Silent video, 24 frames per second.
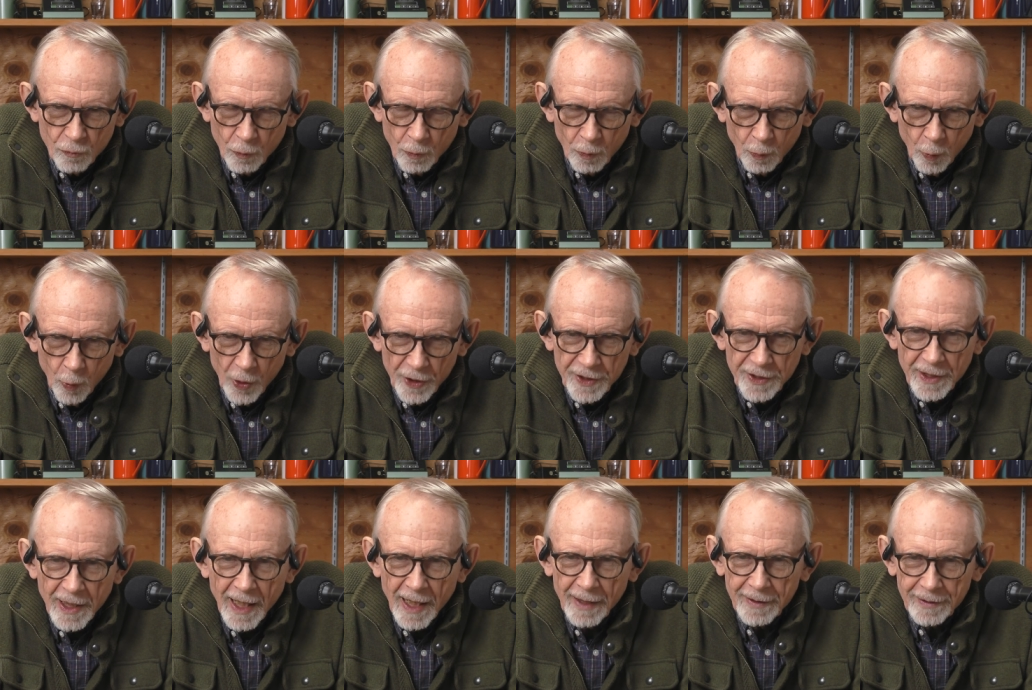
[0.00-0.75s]
would
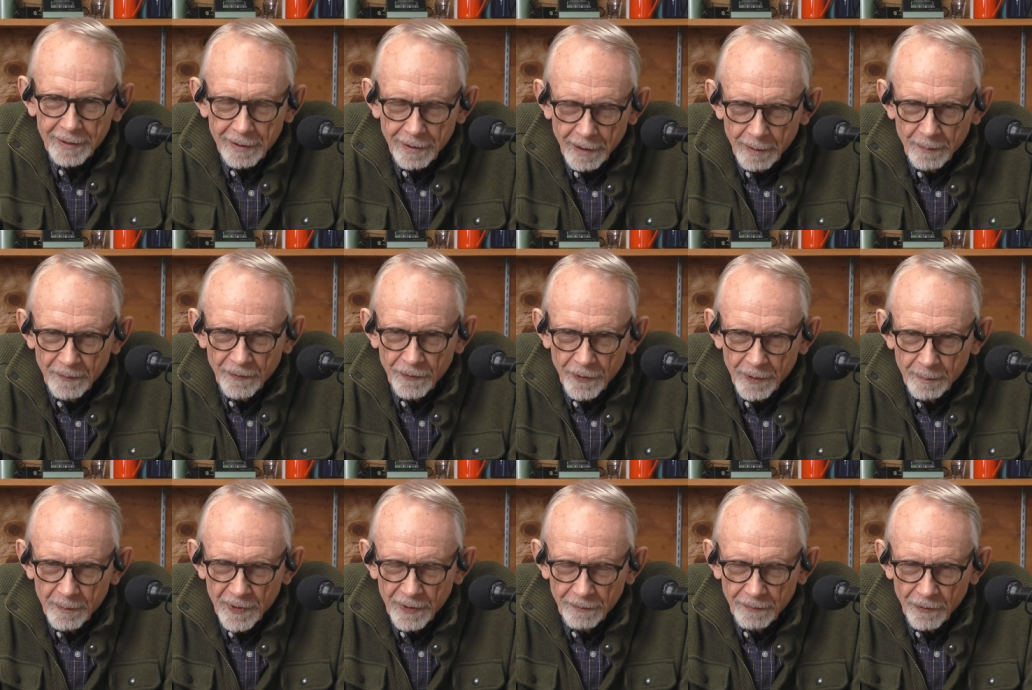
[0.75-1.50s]
not come
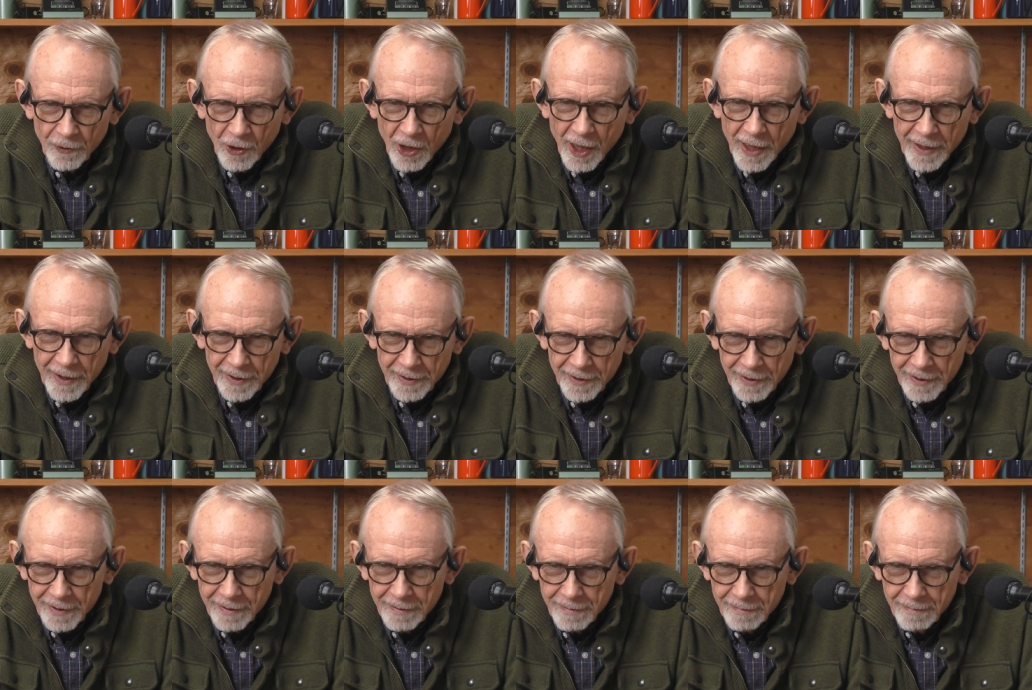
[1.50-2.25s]
from the variety.
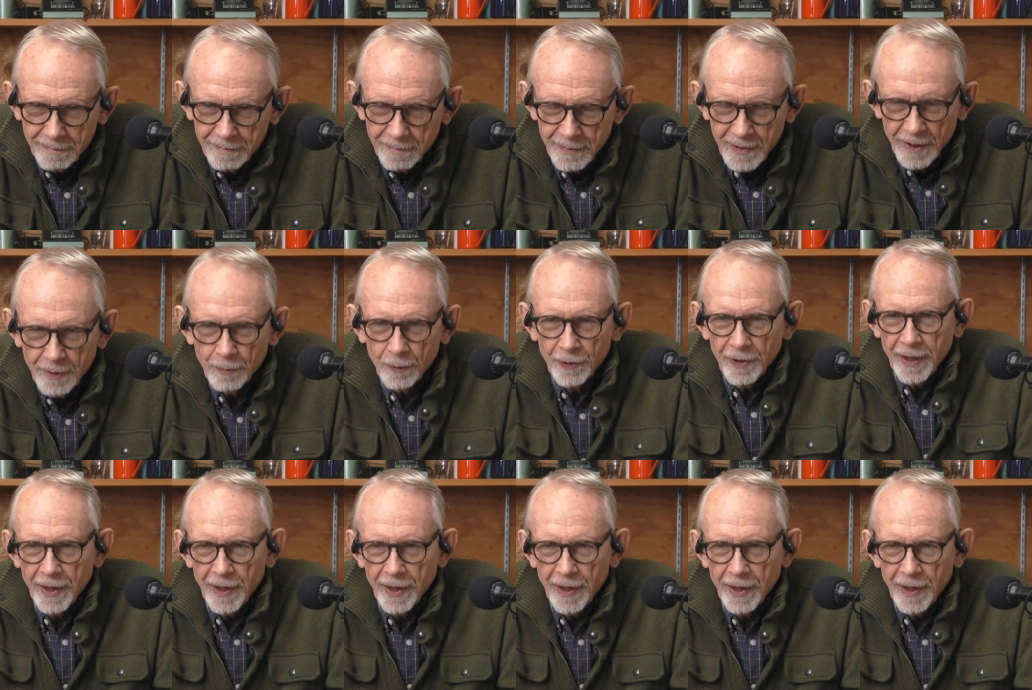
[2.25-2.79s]
It would